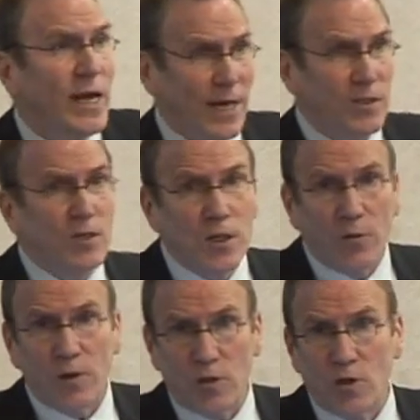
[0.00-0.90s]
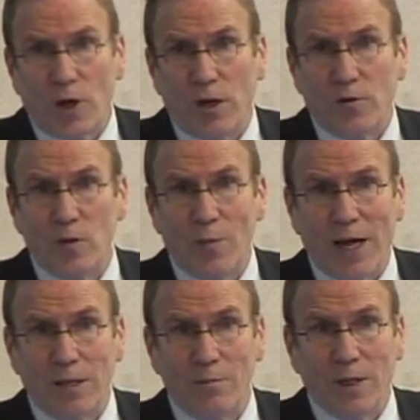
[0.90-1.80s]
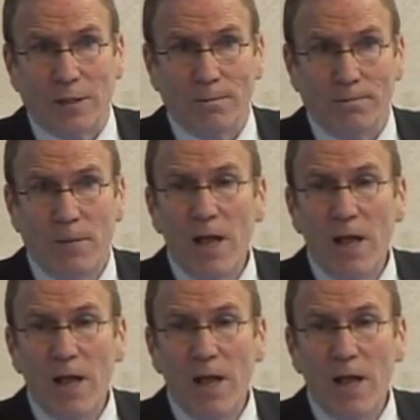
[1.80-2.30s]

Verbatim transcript: and to deal with this child who's badly bitten.